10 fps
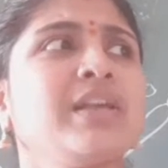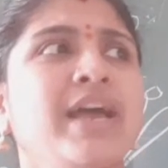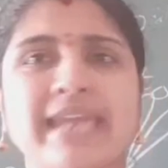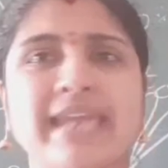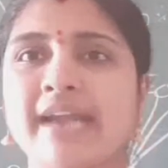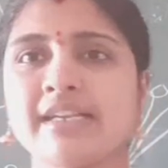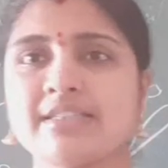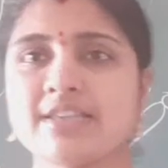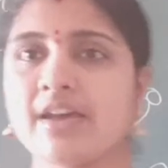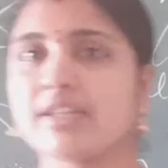Cattle
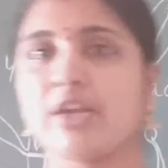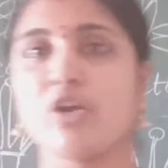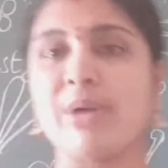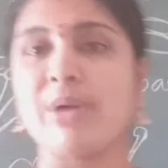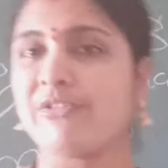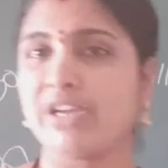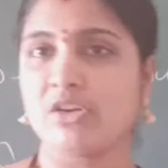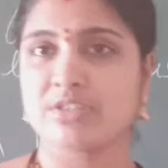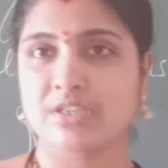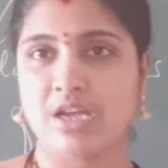are there, no,
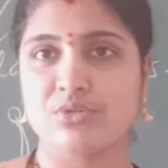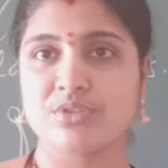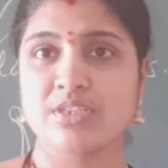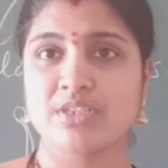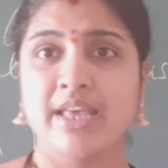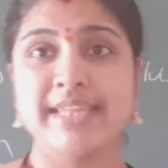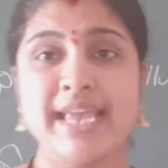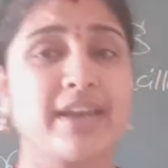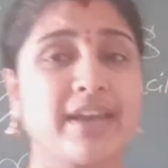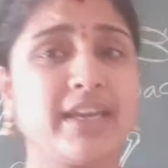buffaloes, cows. They
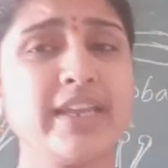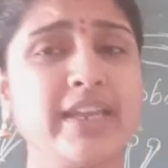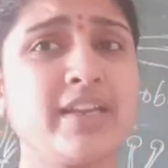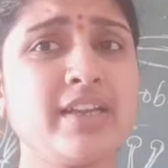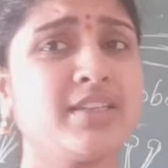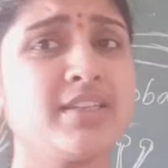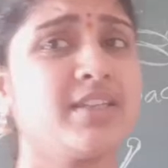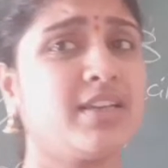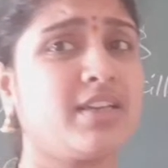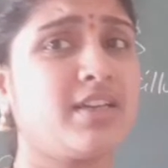are eating
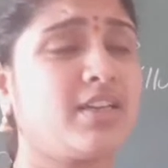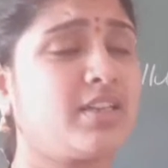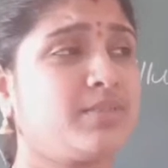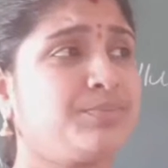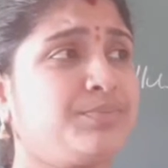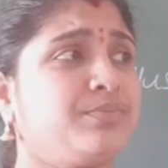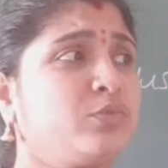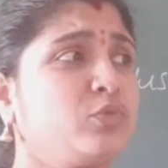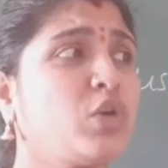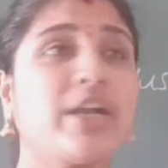
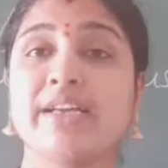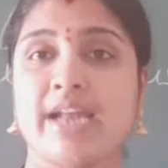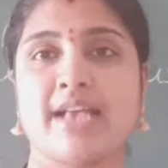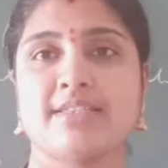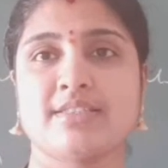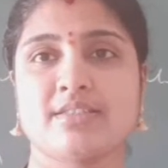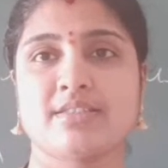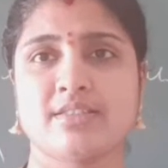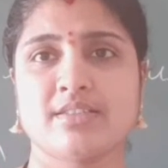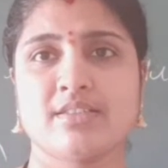what, grass.
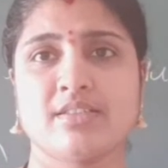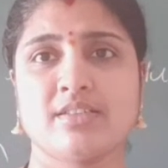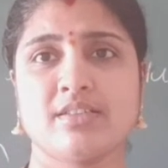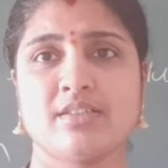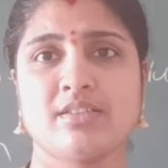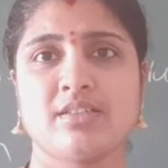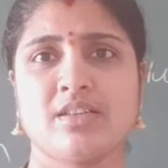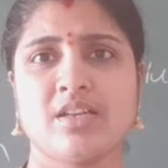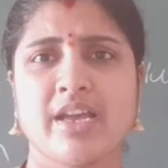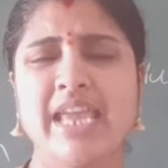
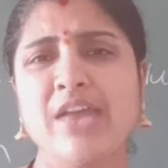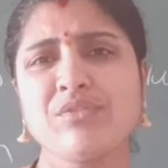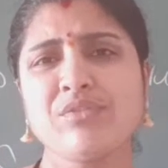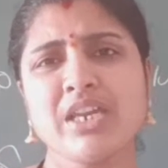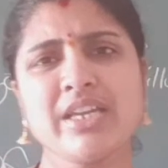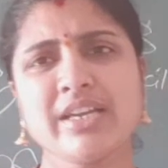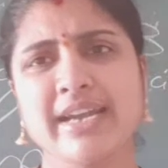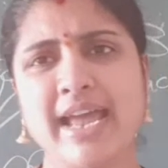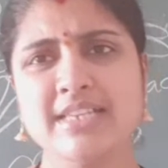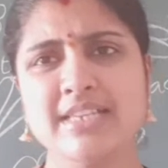Can we eat
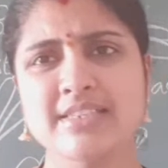grass?